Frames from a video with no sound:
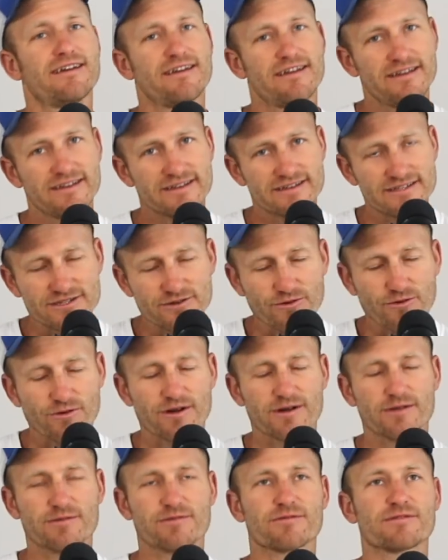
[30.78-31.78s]
He's
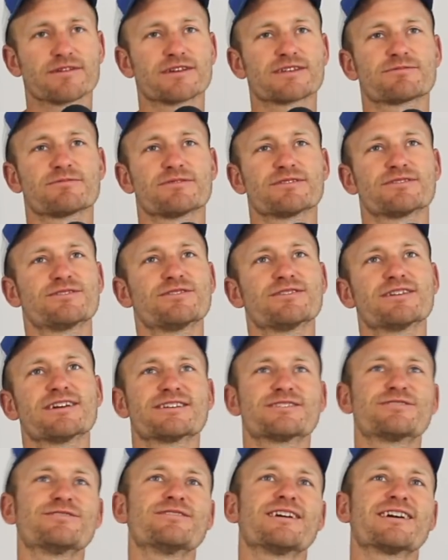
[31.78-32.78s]
snoring through this one, so you
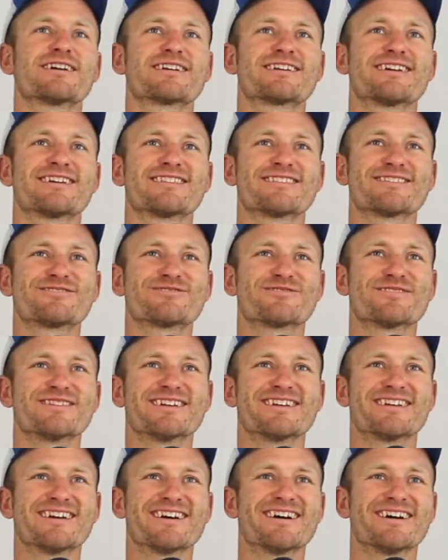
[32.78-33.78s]
guys do not get the
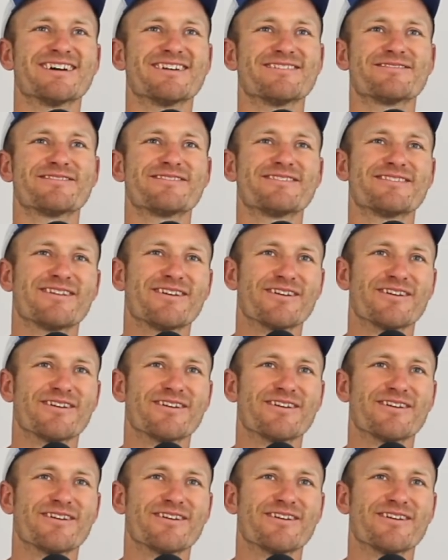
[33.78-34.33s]
treat of